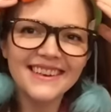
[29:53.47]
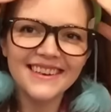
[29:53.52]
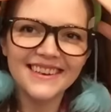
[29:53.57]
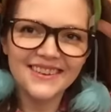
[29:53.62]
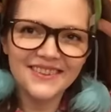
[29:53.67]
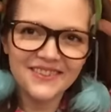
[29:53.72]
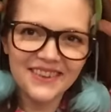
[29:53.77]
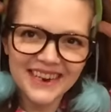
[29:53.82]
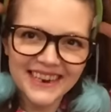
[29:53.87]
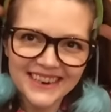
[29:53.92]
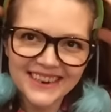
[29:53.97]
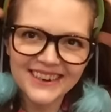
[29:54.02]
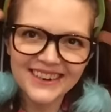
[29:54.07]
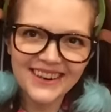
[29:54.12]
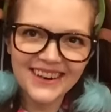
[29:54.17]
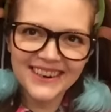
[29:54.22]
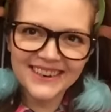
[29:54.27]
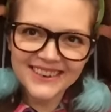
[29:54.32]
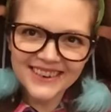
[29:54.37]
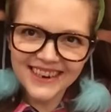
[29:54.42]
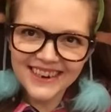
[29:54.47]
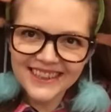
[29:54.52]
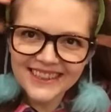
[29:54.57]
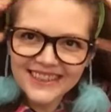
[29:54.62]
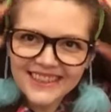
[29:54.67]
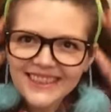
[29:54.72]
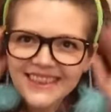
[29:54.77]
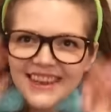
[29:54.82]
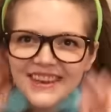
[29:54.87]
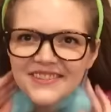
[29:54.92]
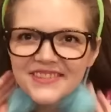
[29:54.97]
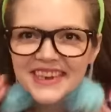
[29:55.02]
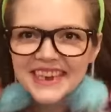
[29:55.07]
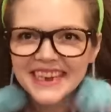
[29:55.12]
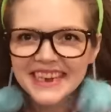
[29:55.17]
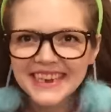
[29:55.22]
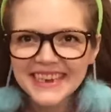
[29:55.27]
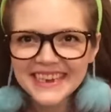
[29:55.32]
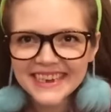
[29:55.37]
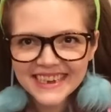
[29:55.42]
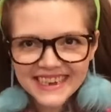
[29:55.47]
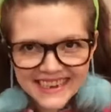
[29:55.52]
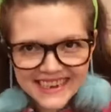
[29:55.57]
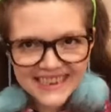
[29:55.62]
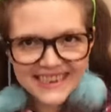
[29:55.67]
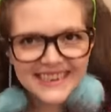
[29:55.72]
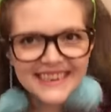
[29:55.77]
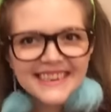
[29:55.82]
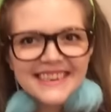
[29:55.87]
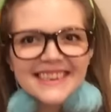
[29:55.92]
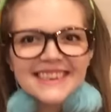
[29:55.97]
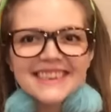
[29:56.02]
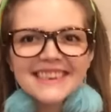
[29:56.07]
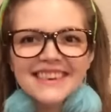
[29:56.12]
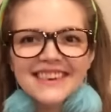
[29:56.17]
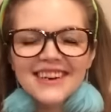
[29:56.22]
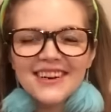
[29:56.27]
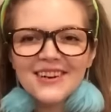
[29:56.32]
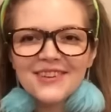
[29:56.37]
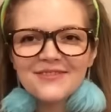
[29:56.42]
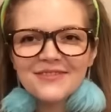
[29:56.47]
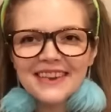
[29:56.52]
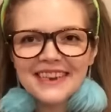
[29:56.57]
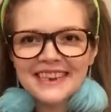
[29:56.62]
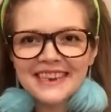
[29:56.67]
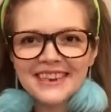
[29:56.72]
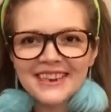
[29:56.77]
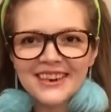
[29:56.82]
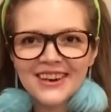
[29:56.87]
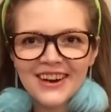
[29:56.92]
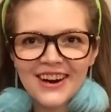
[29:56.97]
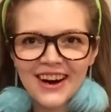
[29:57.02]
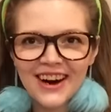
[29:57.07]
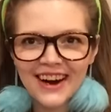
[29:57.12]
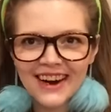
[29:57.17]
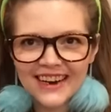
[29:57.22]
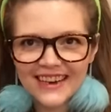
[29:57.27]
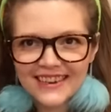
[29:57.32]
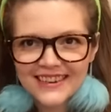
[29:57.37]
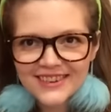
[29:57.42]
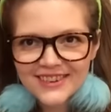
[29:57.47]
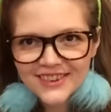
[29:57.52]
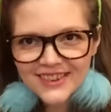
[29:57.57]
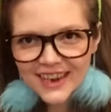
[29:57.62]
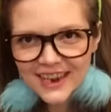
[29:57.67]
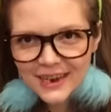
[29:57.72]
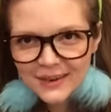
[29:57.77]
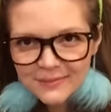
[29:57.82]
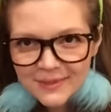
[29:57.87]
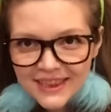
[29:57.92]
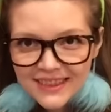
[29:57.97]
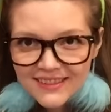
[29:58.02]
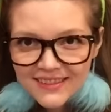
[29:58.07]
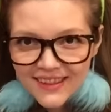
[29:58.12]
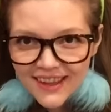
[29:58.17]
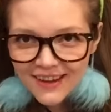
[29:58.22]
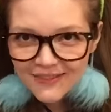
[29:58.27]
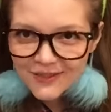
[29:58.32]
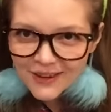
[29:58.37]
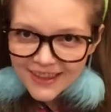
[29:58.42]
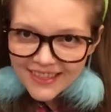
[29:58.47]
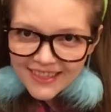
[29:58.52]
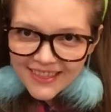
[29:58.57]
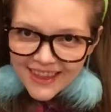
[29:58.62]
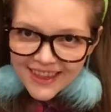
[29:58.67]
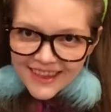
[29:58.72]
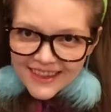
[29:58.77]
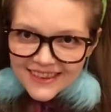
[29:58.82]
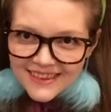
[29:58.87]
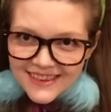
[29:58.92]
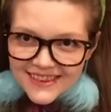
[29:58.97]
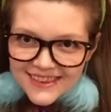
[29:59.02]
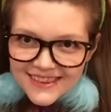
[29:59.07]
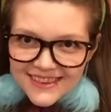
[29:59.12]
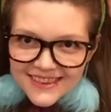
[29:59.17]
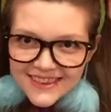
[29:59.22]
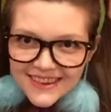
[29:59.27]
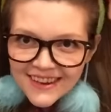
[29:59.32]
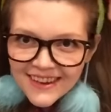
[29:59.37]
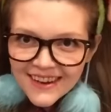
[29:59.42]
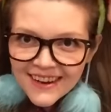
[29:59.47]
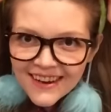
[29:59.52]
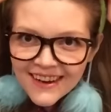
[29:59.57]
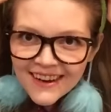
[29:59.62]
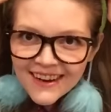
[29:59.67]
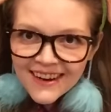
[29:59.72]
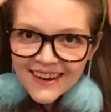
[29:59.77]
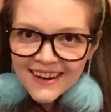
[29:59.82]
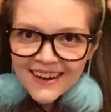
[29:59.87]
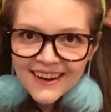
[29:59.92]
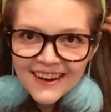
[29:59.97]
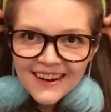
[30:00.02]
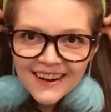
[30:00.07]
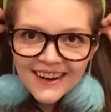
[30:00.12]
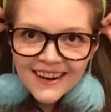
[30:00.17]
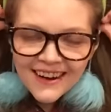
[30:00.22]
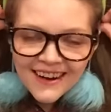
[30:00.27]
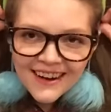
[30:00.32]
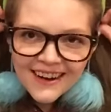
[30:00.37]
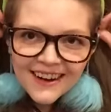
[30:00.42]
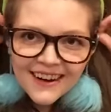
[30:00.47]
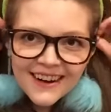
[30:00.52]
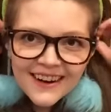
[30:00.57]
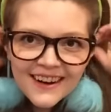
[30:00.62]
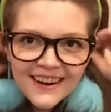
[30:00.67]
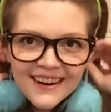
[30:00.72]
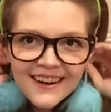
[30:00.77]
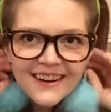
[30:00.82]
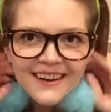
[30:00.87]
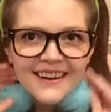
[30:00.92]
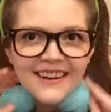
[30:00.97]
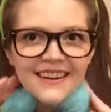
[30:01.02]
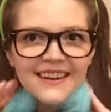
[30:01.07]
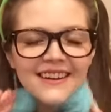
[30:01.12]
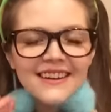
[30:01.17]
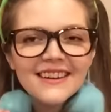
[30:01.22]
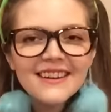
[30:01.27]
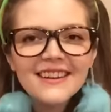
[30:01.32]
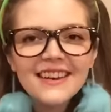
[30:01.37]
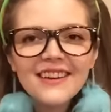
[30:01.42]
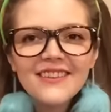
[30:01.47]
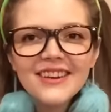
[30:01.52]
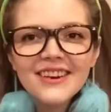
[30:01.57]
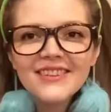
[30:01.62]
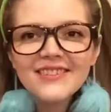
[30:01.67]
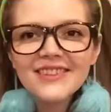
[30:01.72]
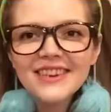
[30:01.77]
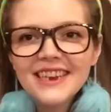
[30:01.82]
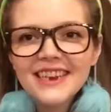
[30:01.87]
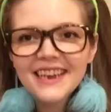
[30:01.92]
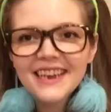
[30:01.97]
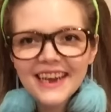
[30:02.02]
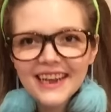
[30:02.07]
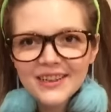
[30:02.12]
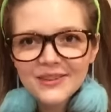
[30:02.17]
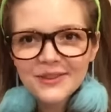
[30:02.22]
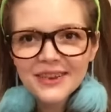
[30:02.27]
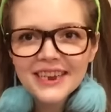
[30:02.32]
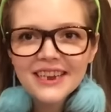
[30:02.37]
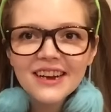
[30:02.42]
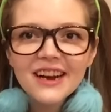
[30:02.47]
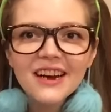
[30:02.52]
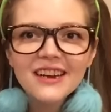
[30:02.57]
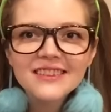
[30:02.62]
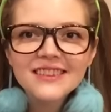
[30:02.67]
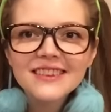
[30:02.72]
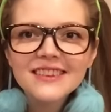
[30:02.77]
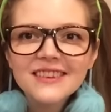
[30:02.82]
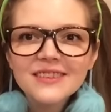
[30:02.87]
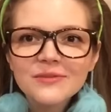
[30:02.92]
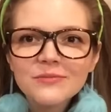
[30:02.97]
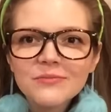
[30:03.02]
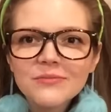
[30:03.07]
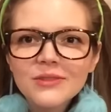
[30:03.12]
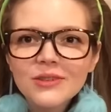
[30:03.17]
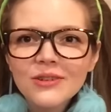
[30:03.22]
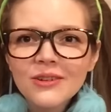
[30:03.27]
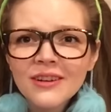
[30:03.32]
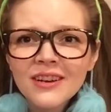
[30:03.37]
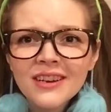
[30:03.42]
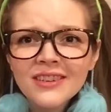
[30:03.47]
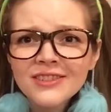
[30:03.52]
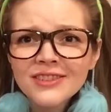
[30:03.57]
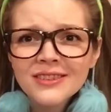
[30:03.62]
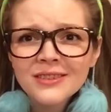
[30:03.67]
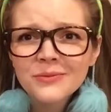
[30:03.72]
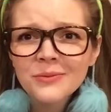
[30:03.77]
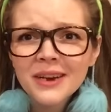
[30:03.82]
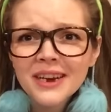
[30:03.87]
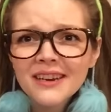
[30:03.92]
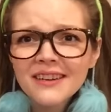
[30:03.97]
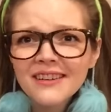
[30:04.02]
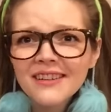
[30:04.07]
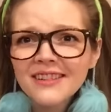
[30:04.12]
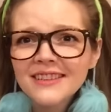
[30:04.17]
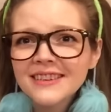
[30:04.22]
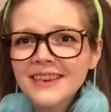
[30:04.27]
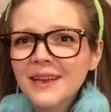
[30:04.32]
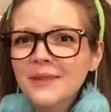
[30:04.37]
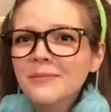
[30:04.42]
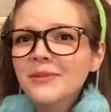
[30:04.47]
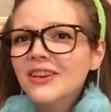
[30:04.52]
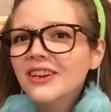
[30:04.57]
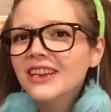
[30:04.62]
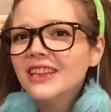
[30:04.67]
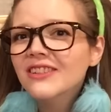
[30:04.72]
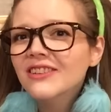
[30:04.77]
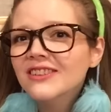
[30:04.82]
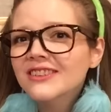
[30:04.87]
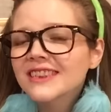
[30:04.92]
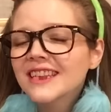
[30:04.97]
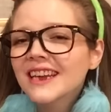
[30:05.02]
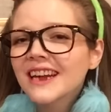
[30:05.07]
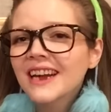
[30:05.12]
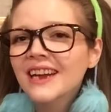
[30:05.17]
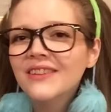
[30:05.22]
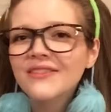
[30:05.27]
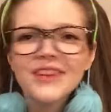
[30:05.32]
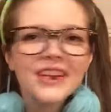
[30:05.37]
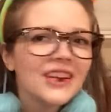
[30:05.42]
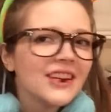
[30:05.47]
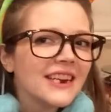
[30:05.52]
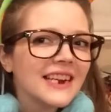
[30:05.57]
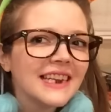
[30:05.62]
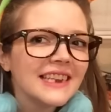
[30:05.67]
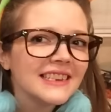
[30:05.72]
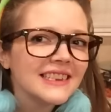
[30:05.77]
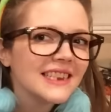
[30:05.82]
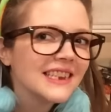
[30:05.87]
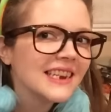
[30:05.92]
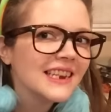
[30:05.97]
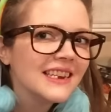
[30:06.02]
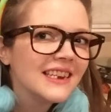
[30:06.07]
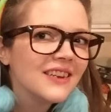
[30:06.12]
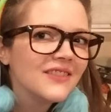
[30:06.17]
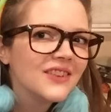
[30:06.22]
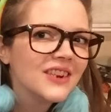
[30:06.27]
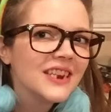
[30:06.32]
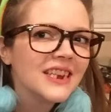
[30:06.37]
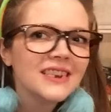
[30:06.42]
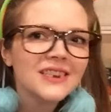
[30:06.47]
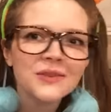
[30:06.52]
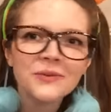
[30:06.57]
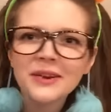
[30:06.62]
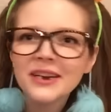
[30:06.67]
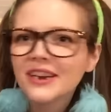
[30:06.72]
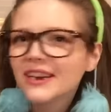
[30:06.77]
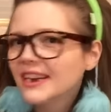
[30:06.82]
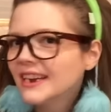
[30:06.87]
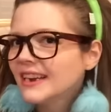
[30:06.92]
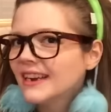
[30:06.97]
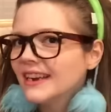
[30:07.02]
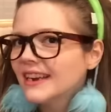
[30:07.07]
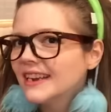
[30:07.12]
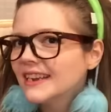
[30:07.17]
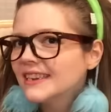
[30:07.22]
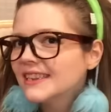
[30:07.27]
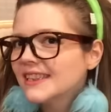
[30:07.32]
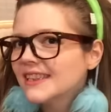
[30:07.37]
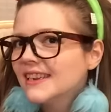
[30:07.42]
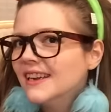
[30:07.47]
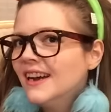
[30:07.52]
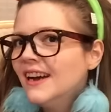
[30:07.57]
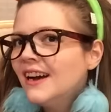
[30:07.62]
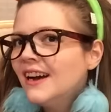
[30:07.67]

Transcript: Oh my gosh, I love it. Oh my gosh, I'm in love with this. Oh, now I don't Halloween costume, or I'll just wear it all the time. Look, it looks like I have earrings, and I never get to wear earrings.